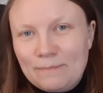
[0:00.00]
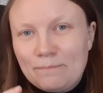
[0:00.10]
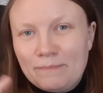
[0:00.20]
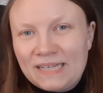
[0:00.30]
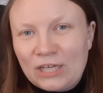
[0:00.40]

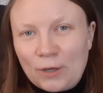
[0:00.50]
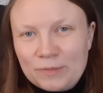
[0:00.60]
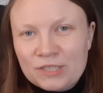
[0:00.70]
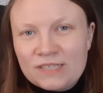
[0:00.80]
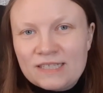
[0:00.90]
many
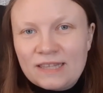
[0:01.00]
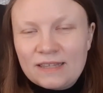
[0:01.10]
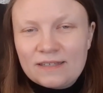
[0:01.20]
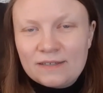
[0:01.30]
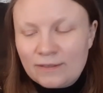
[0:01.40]
options,
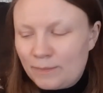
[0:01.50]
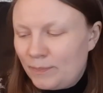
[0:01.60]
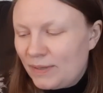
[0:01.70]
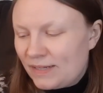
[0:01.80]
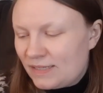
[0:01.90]

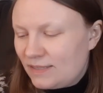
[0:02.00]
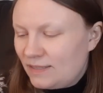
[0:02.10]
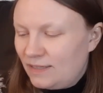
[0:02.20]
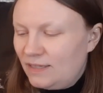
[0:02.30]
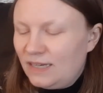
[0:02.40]
but
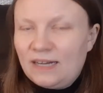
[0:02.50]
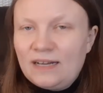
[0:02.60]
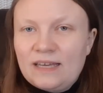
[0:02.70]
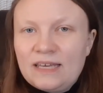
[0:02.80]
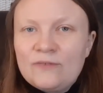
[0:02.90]

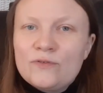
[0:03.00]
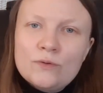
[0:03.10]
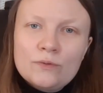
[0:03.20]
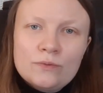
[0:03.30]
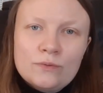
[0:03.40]
if
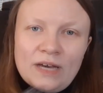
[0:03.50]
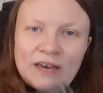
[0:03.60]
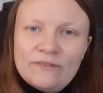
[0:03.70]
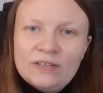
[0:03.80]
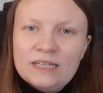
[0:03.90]
you
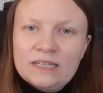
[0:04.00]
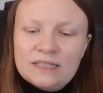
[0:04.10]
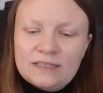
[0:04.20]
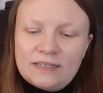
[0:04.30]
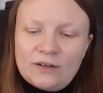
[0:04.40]
have knitted
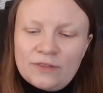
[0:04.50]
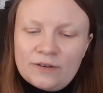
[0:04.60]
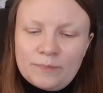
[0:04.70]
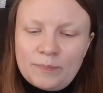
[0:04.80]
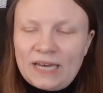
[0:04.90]

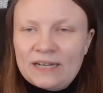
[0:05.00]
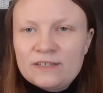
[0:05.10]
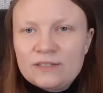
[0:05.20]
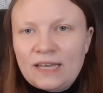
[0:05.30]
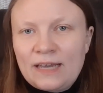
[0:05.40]
other
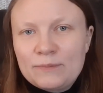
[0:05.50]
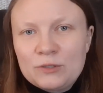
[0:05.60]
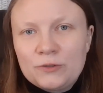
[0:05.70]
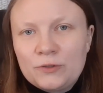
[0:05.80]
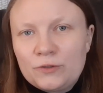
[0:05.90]
patterns, I'm
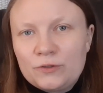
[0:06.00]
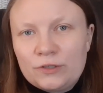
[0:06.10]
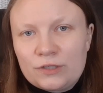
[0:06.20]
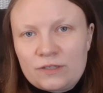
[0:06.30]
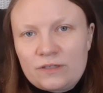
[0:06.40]
sure you could
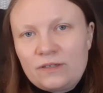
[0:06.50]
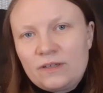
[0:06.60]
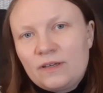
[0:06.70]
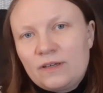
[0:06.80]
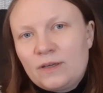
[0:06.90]
just
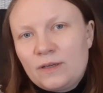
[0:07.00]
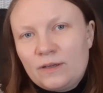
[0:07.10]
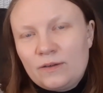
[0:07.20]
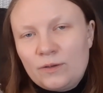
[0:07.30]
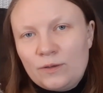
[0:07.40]

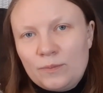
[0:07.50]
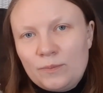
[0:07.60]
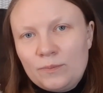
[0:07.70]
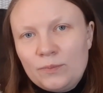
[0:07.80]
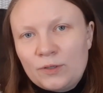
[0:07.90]

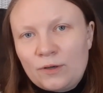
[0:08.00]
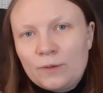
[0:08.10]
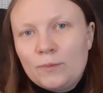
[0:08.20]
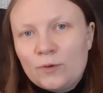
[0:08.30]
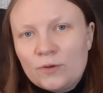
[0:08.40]
put
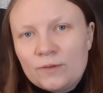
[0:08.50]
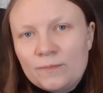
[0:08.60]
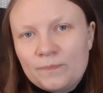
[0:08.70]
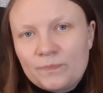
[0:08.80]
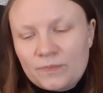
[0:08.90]
on more
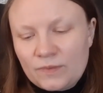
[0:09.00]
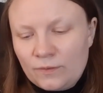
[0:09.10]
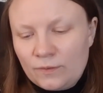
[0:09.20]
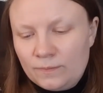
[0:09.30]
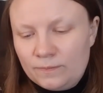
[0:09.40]

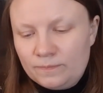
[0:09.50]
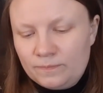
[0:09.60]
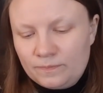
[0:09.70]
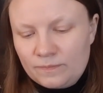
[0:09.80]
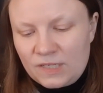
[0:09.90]

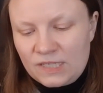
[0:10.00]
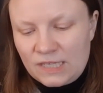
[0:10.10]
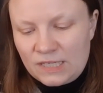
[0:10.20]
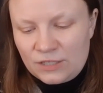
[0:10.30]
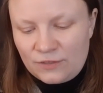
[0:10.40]

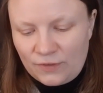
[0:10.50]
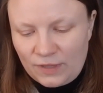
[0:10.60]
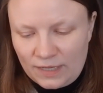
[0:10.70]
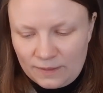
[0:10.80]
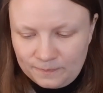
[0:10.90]
stitches for
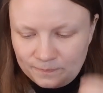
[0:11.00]
that.